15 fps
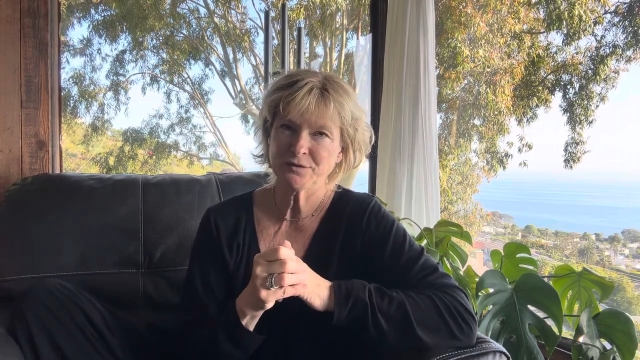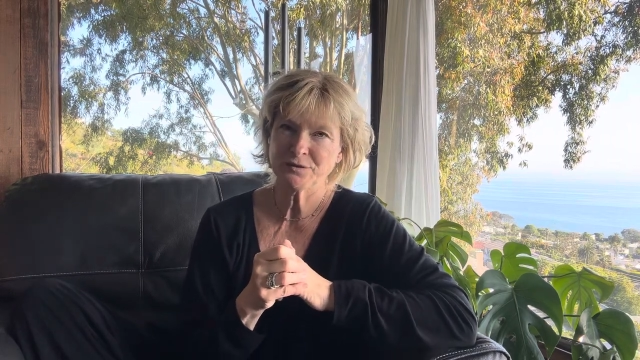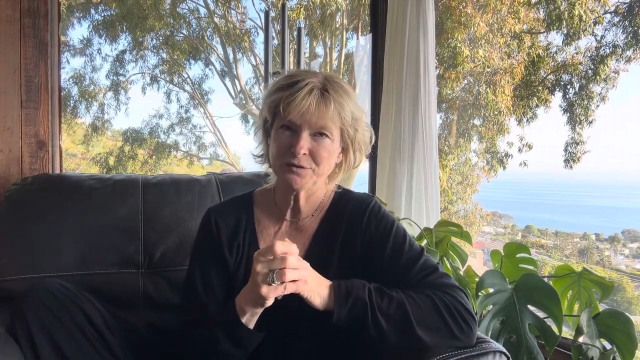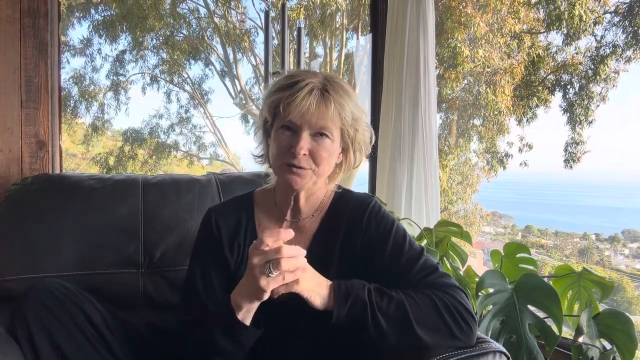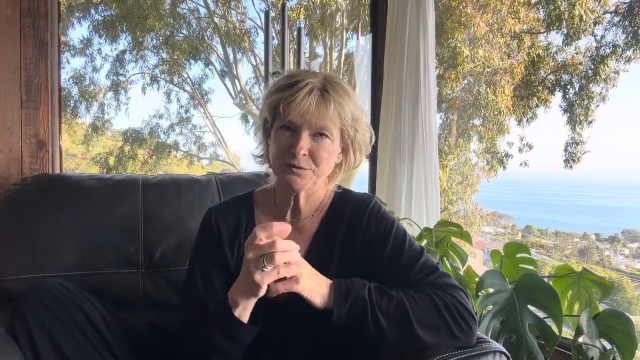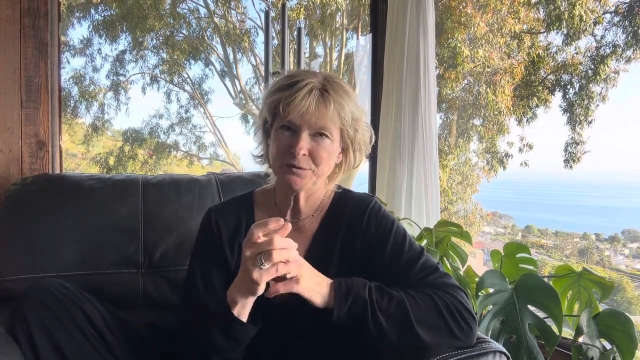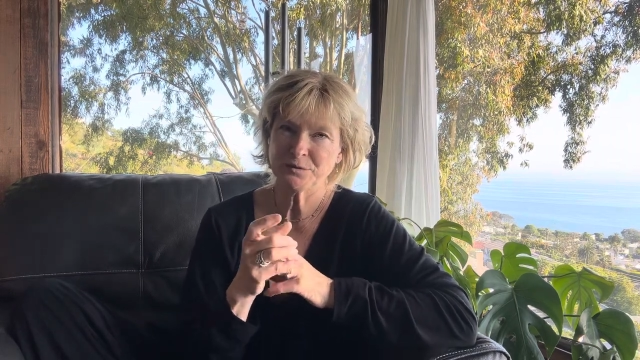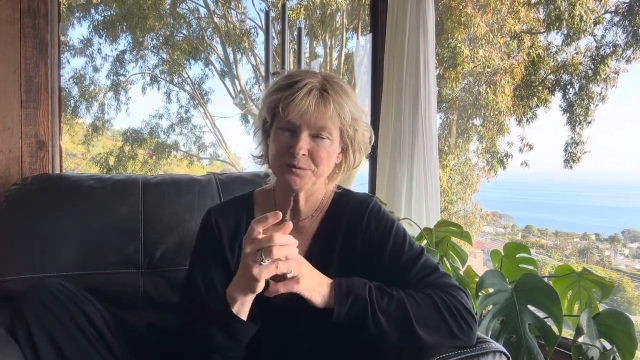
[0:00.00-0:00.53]

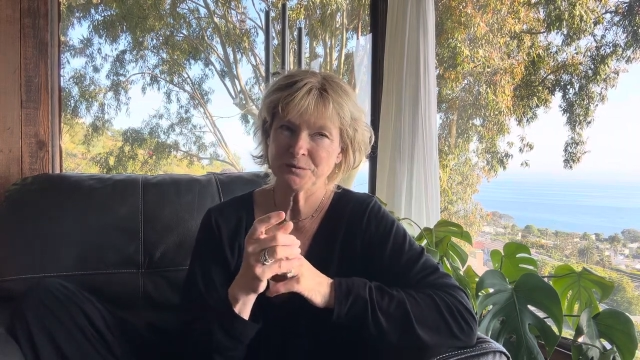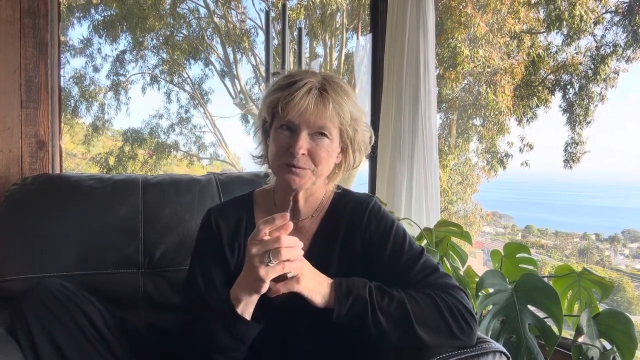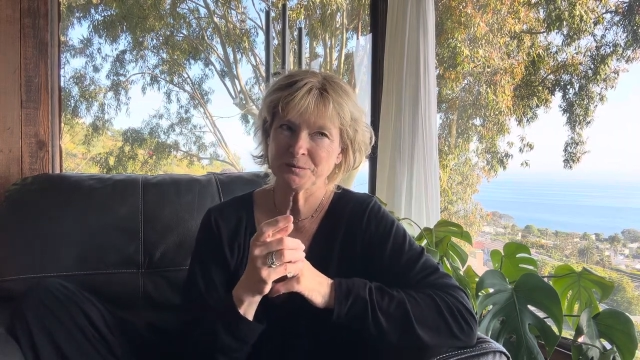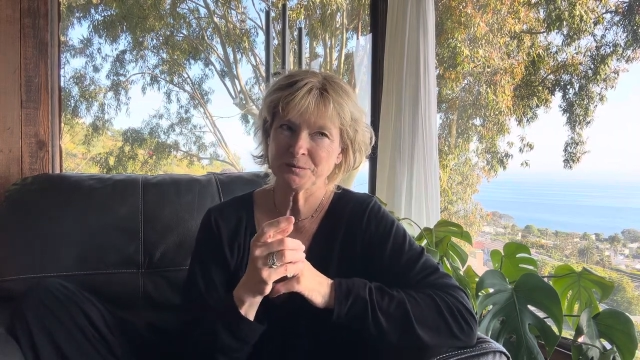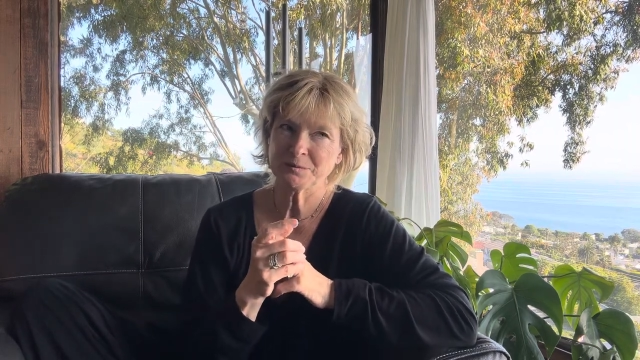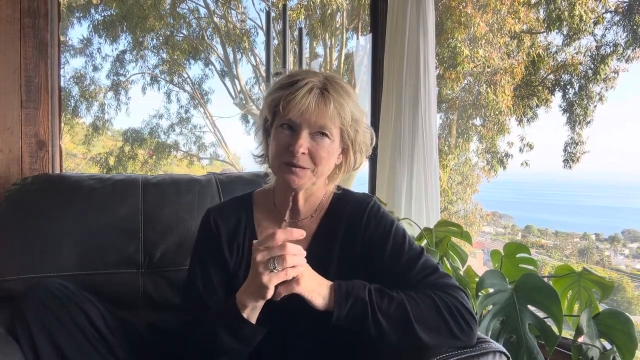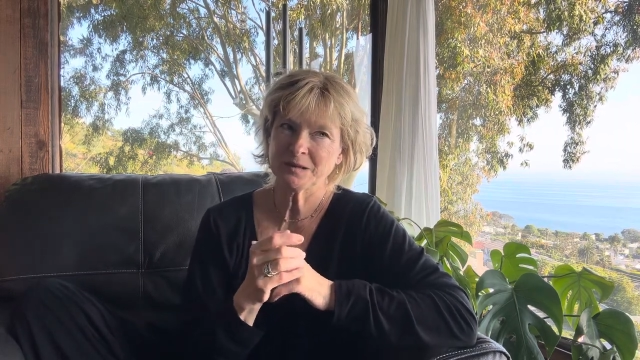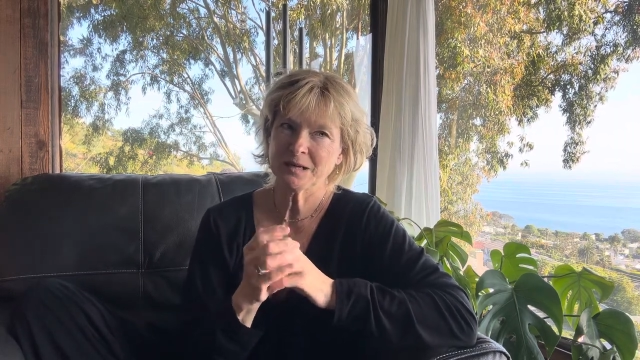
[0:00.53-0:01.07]
to
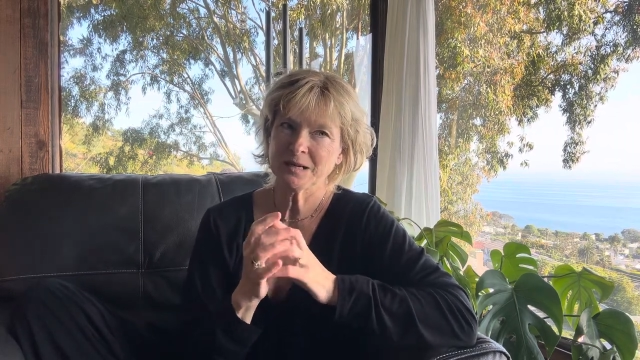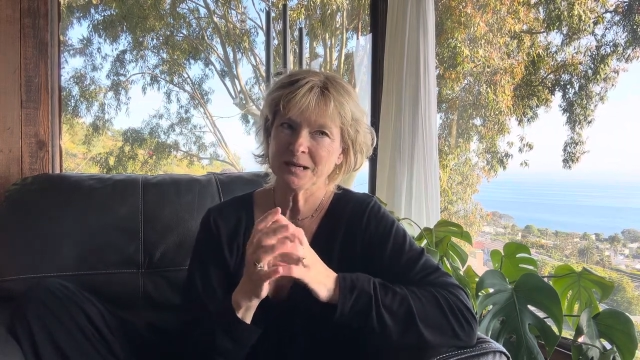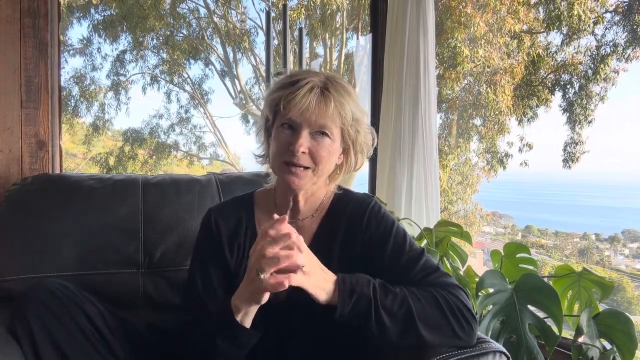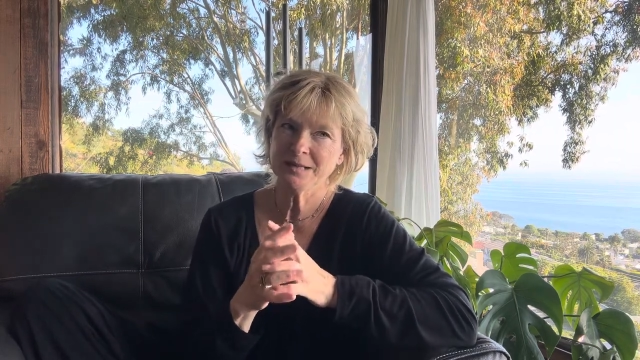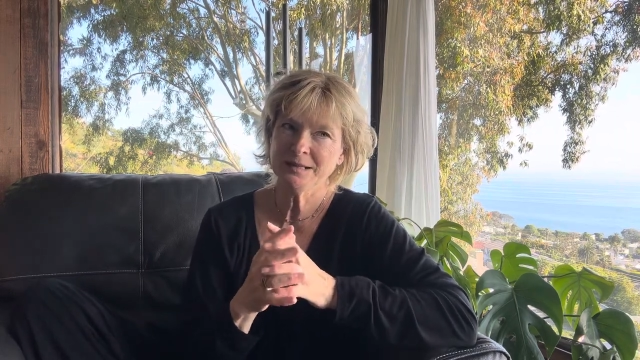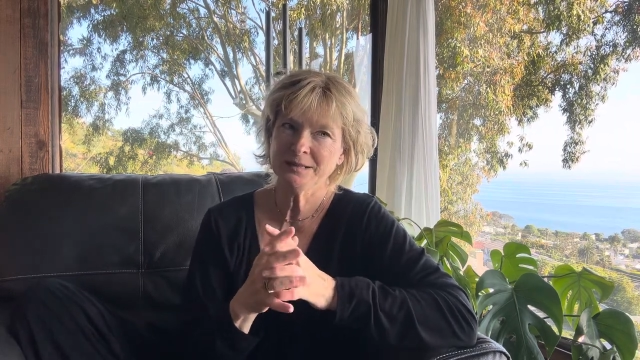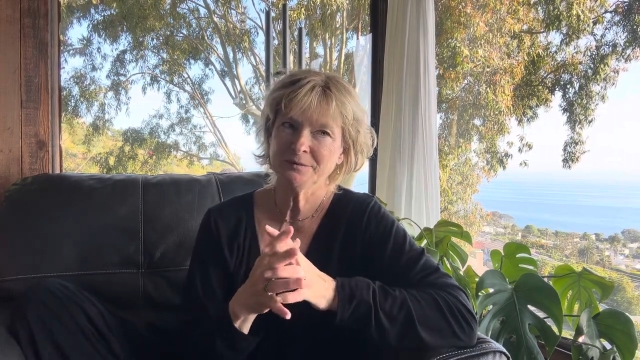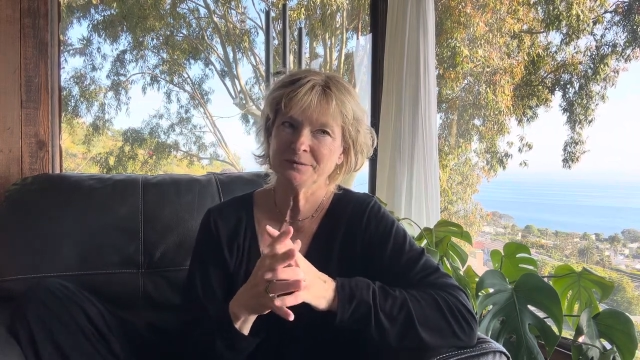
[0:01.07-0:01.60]

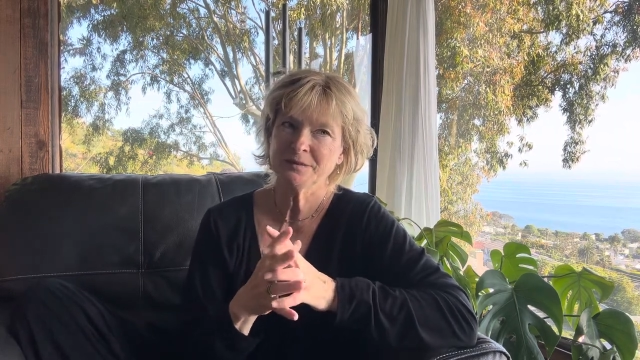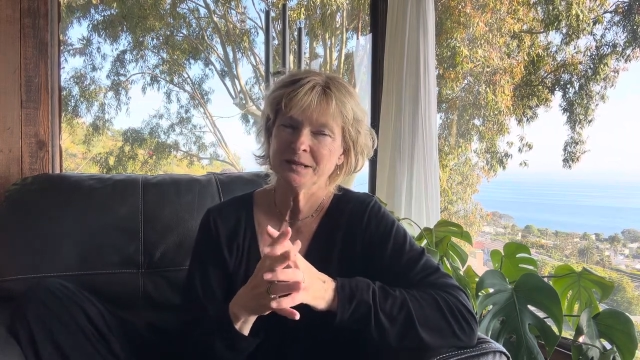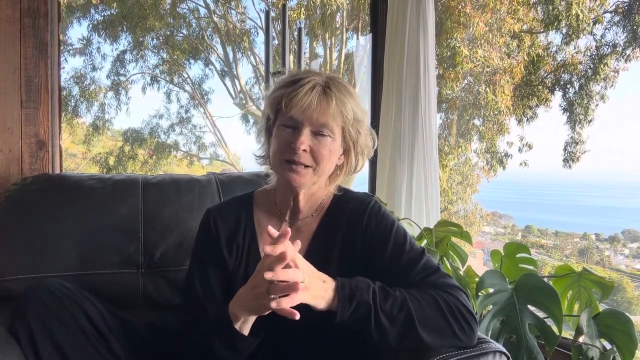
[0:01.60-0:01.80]
kind of